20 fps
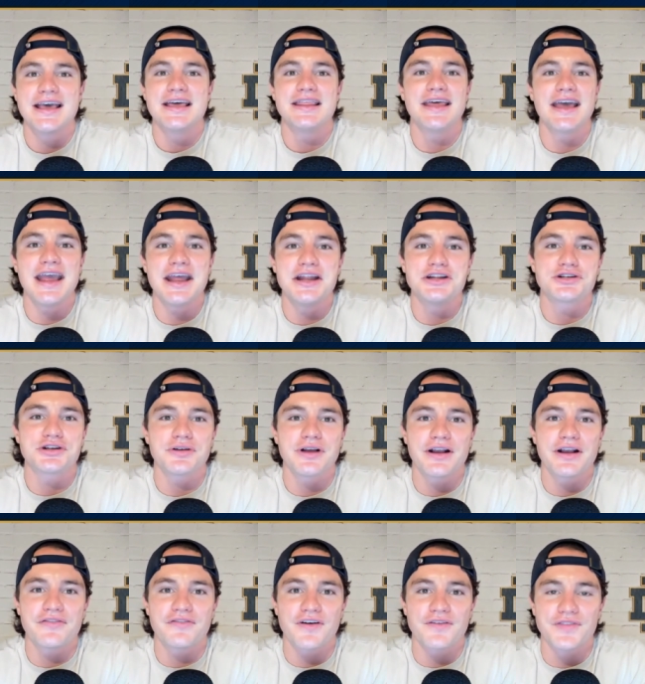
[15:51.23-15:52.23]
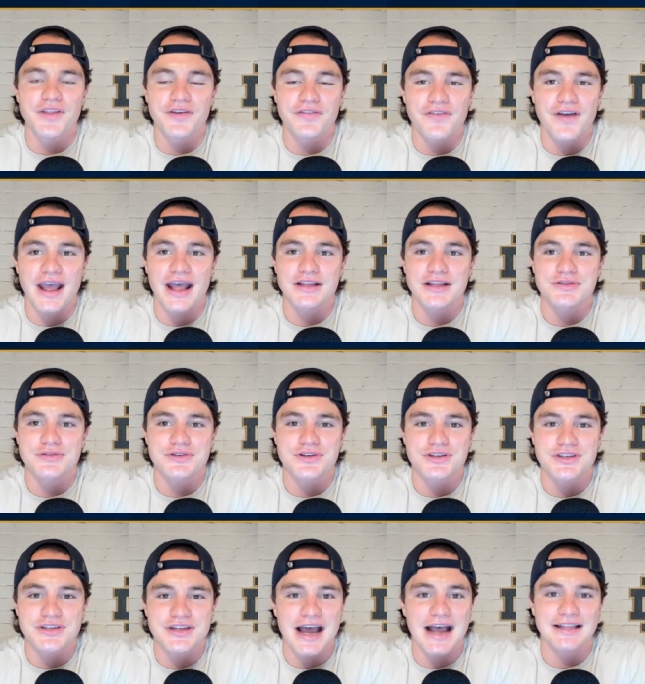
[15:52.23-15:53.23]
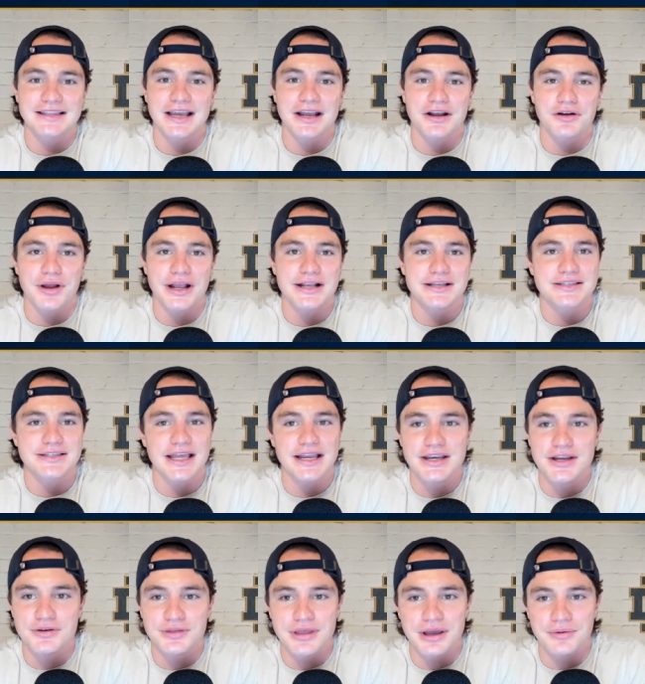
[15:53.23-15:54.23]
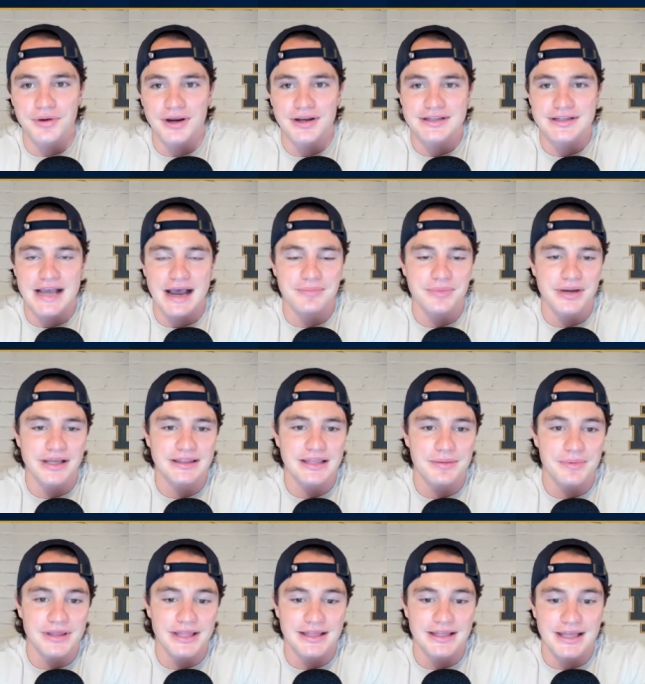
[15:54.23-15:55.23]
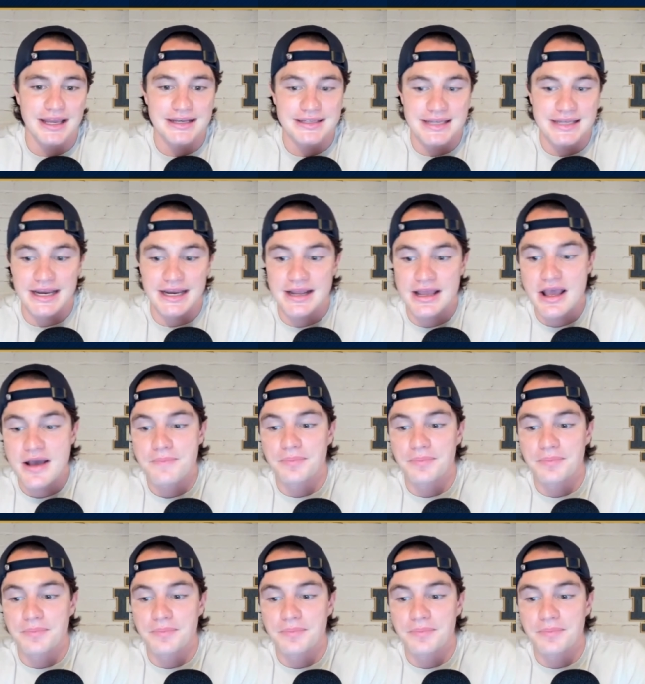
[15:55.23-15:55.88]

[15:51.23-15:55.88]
the intrigue from the fans was just not that great because they knew they were going to dominate them, and then they did.